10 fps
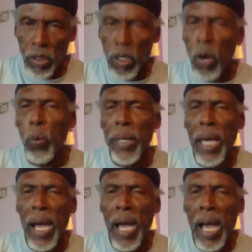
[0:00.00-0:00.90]
Now
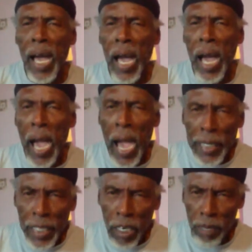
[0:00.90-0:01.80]
we are
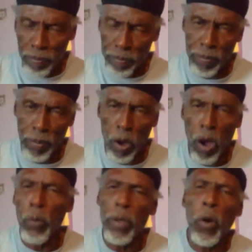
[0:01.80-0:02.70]
adding up,
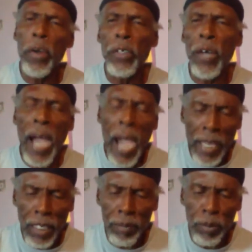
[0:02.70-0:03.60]
or we're going to
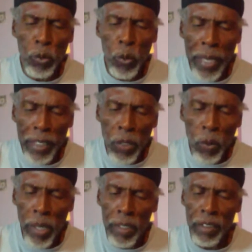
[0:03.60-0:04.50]
add up
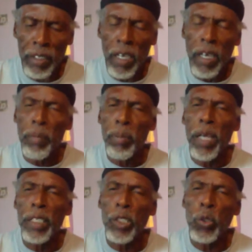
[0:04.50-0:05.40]
21
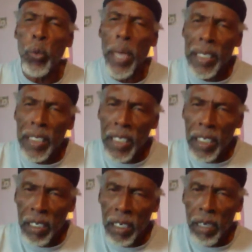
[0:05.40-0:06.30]
plus
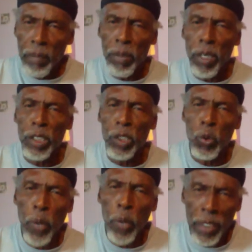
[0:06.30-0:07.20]
20 plus
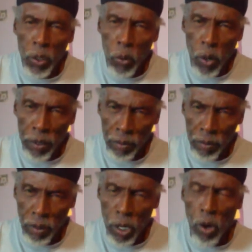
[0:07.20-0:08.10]
21,
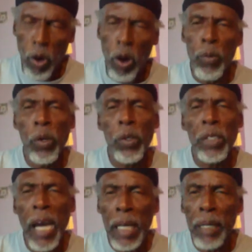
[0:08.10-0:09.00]
or we're going
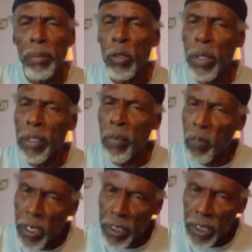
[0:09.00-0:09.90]
to add up the
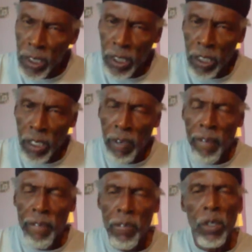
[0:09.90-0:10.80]
21st,
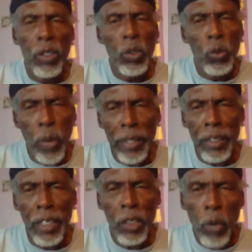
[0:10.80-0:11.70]

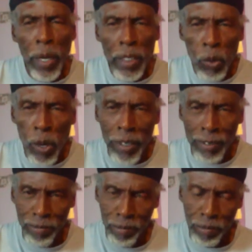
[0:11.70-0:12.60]
20, 21.